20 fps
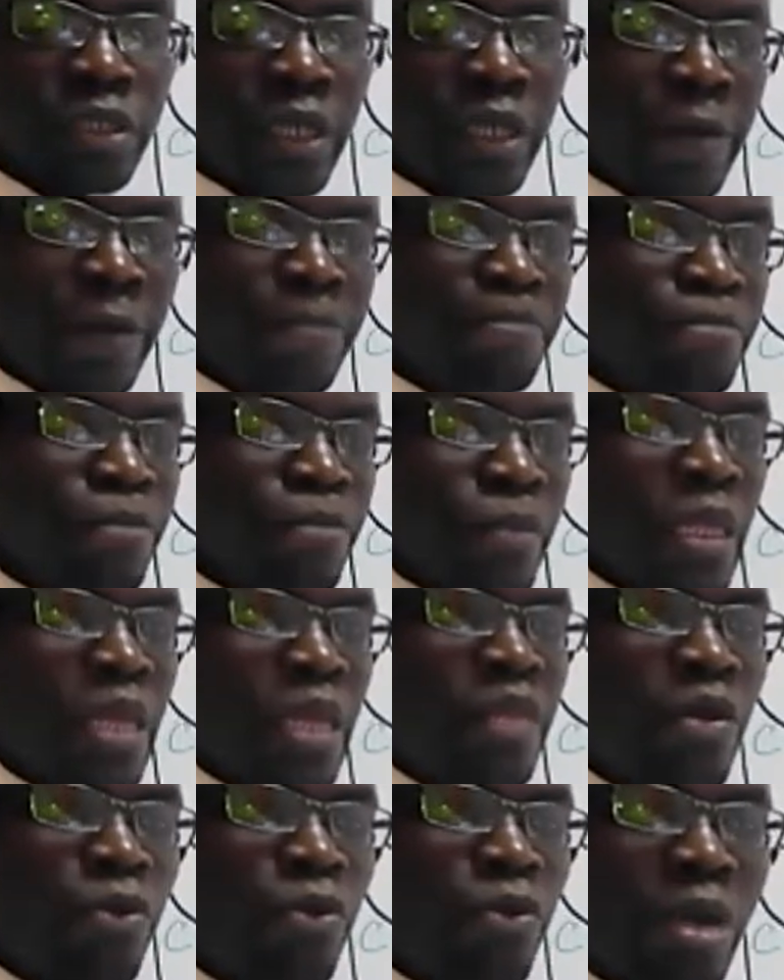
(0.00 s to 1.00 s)
Yeah,
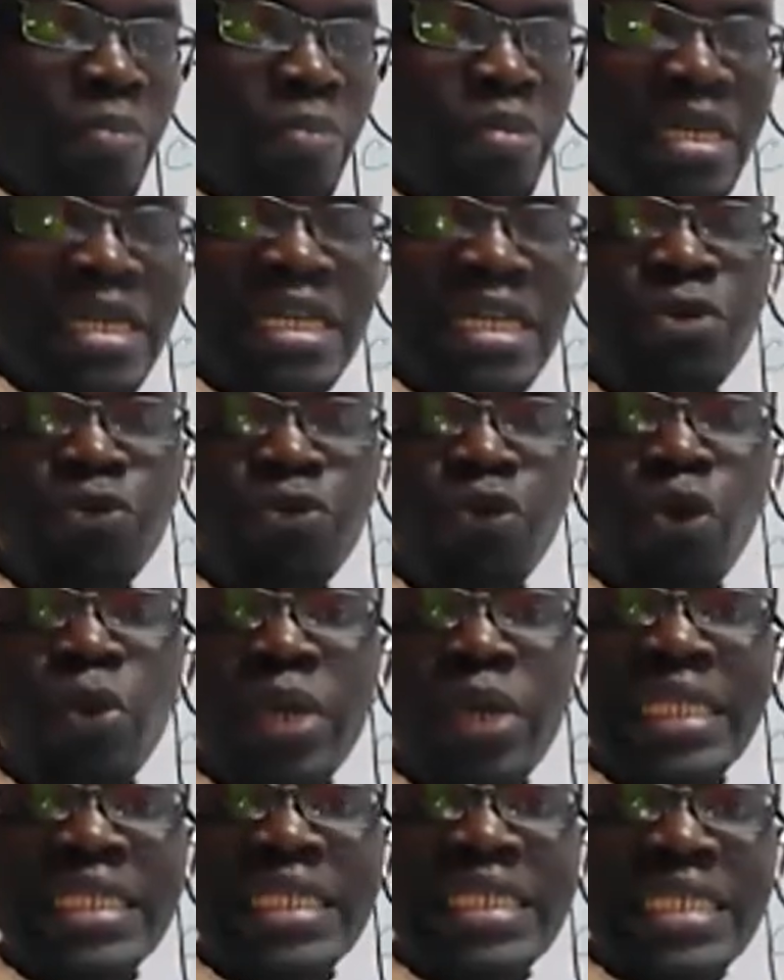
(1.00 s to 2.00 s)
the rapidly
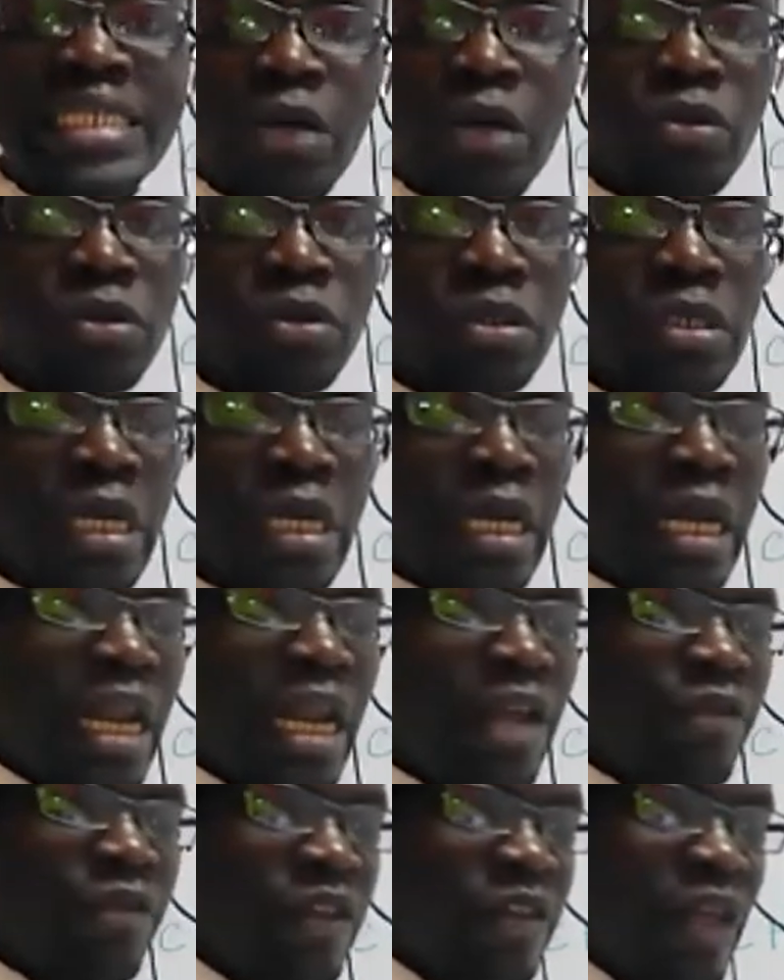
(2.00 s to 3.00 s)
growing cells.
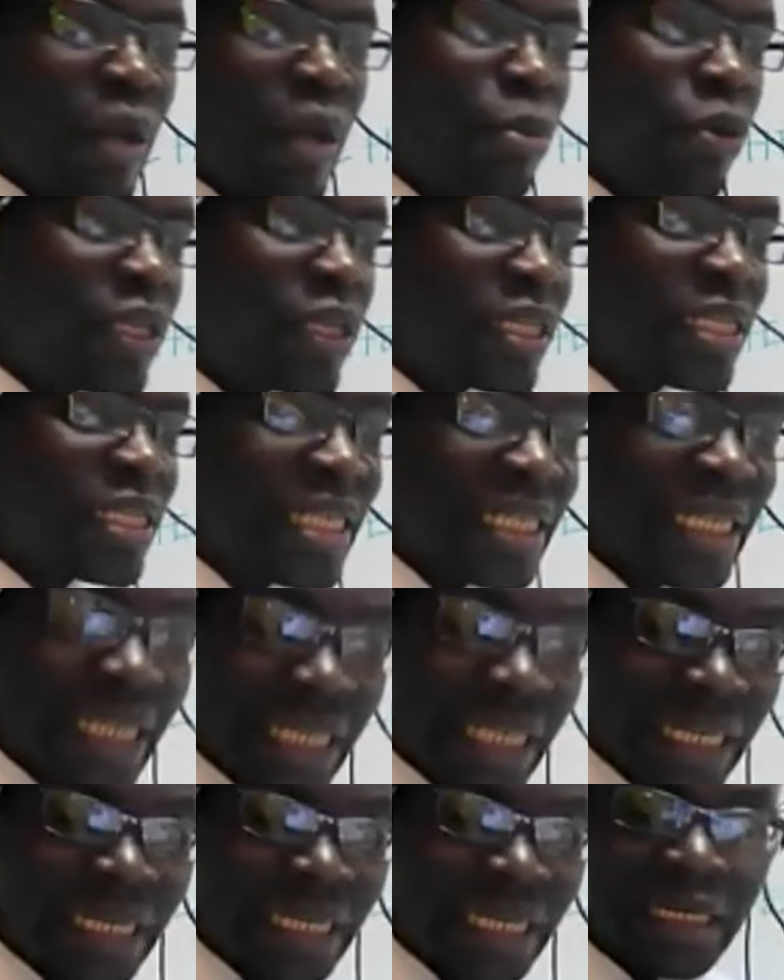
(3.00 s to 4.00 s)
Like for example, the
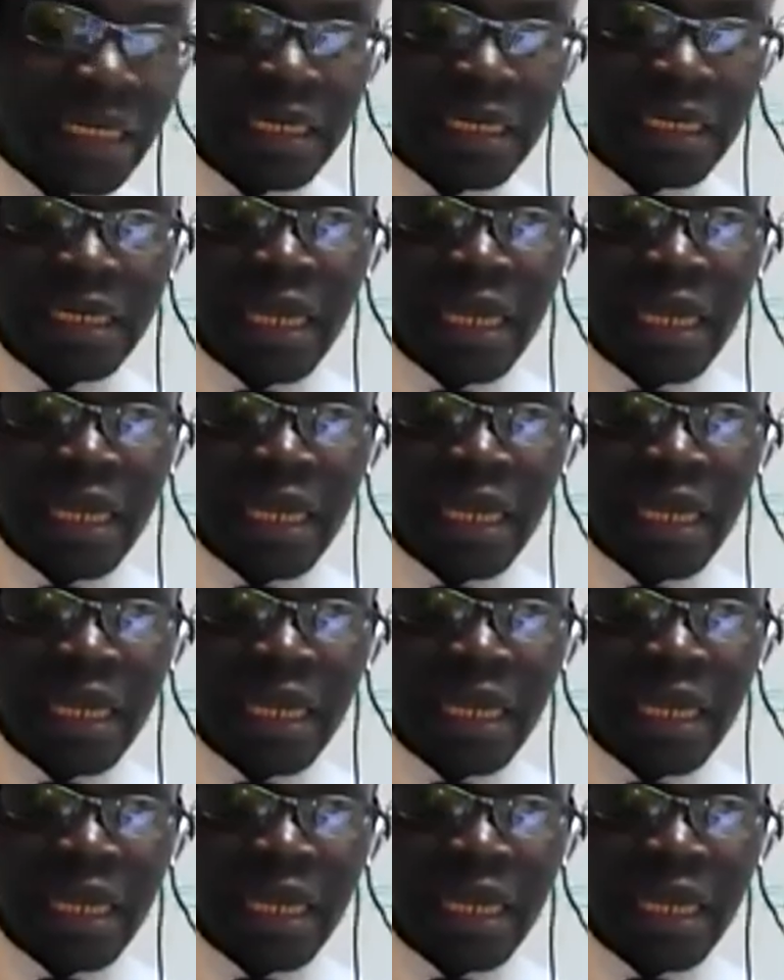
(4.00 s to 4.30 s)
skin.